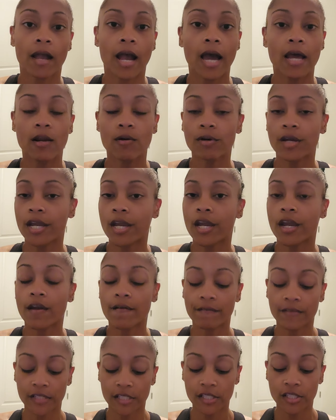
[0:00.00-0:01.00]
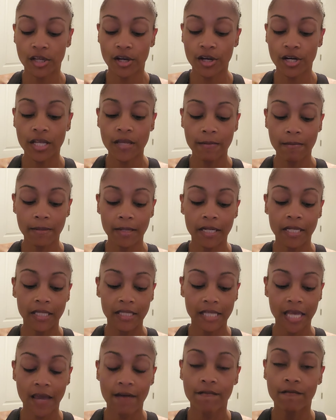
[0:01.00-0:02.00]
I don't care if it's 30
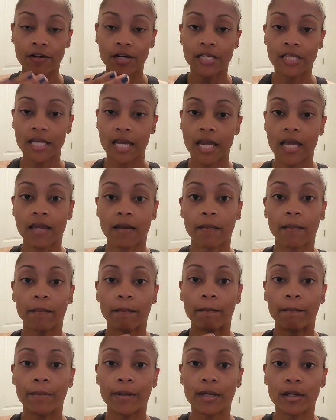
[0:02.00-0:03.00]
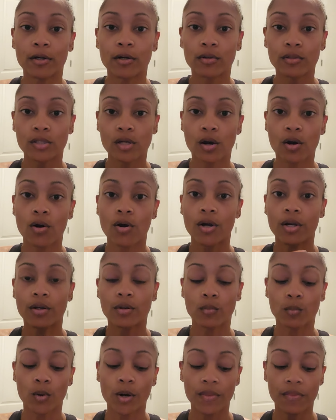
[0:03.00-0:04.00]
minutes every day build
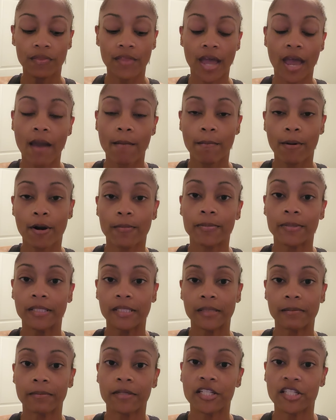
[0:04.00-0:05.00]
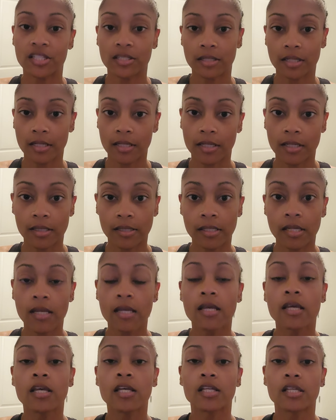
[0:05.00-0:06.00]
on what that purpose and mission is
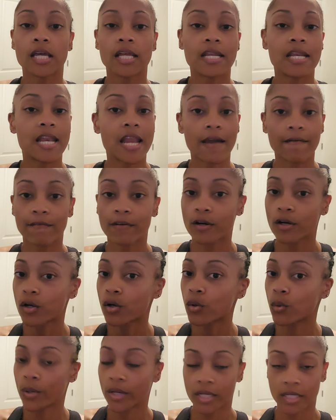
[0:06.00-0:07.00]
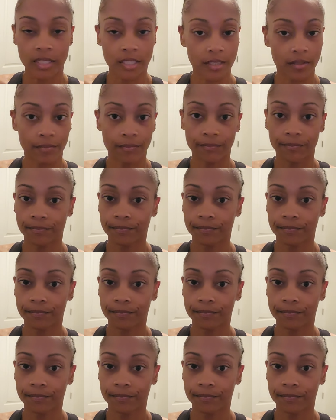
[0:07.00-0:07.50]
and never quit.